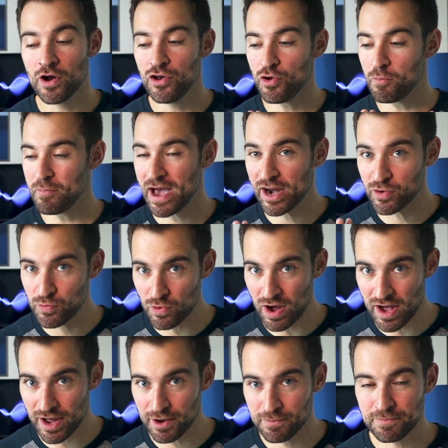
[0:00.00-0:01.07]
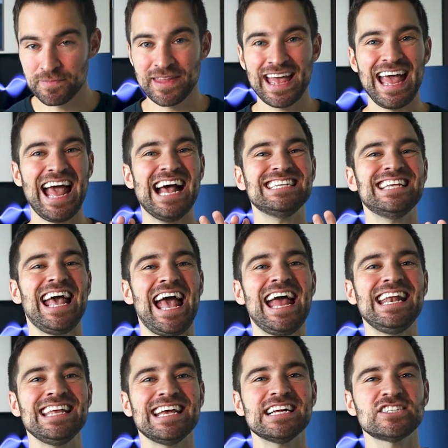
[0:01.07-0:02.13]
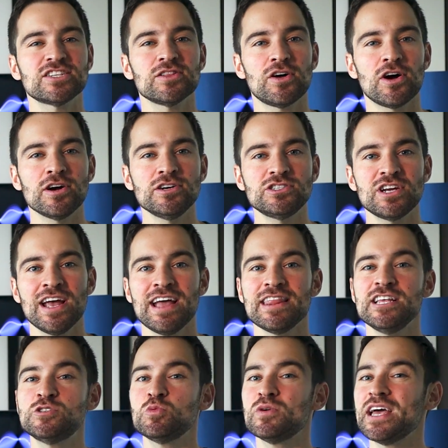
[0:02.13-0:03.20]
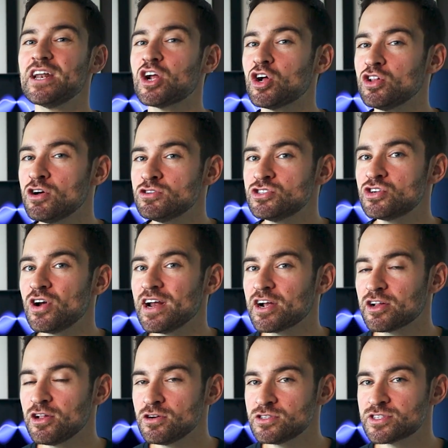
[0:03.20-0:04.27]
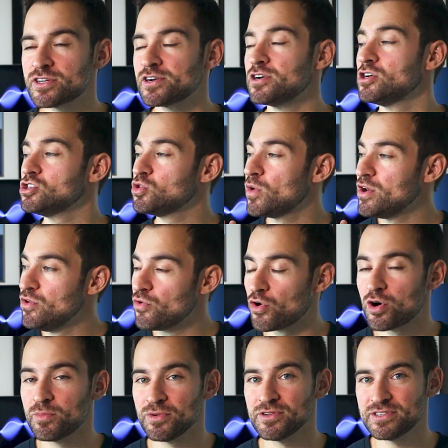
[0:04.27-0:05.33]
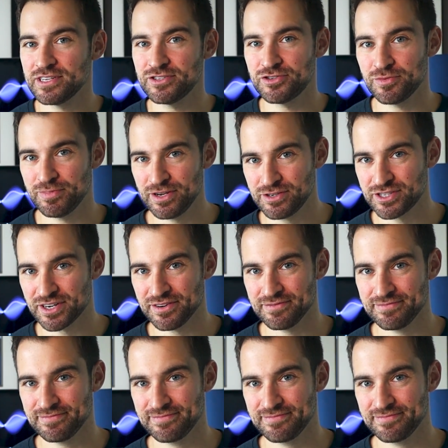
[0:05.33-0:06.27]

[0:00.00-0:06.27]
No matter what, as n gets large, this will get closer and closer to a normal distribution.